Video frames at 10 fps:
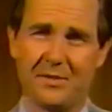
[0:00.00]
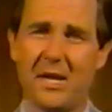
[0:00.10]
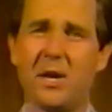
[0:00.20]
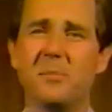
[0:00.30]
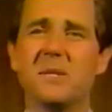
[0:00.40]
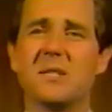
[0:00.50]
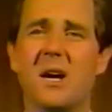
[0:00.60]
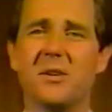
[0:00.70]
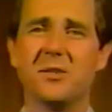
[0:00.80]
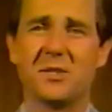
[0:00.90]
To help us
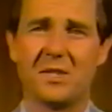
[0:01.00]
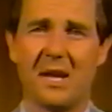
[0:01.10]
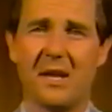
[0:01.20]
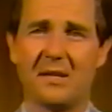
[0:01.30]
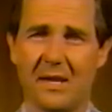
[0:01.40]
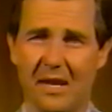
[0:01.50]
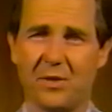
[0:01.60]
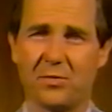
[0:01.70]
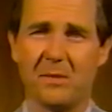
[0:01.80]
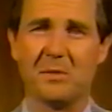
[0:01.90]
understand
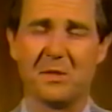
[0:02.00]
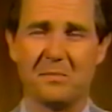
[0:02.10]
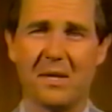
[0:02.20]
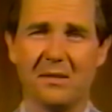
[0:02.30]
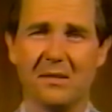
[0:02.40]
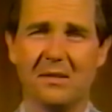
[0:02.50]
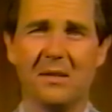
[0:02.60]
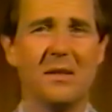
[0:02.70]
end treatments better,